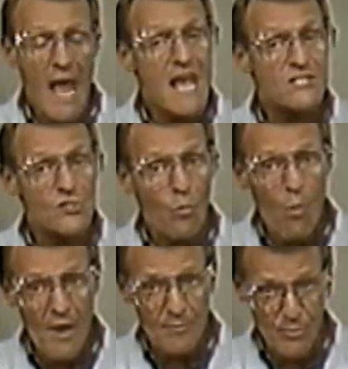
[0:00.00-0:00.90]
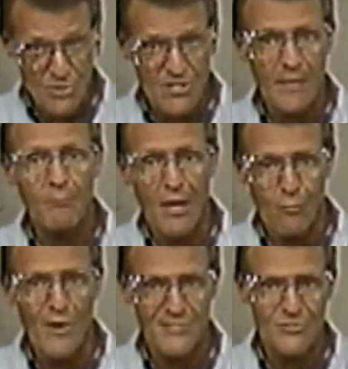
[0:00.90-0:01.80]
as the 1% by
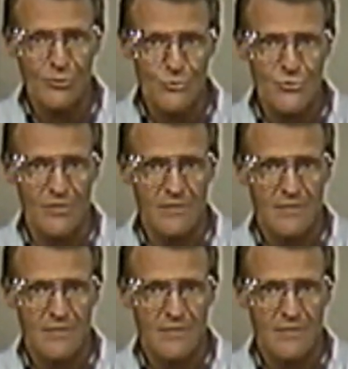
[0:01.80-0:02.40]
weight solution.